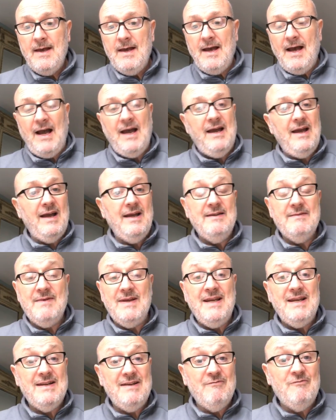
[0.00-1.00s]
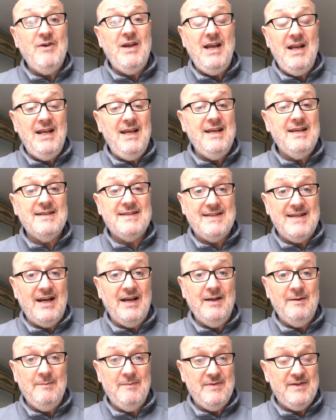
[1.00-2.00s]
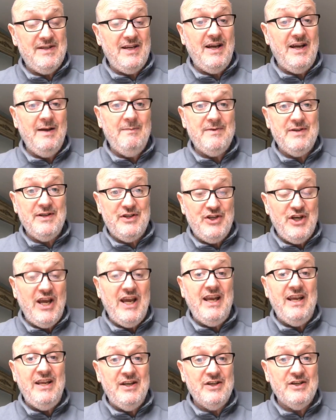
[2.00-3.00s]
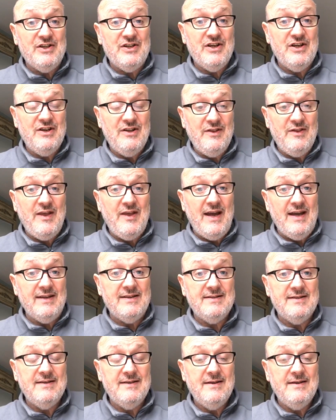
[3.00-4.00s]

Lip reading: It really is time to change that.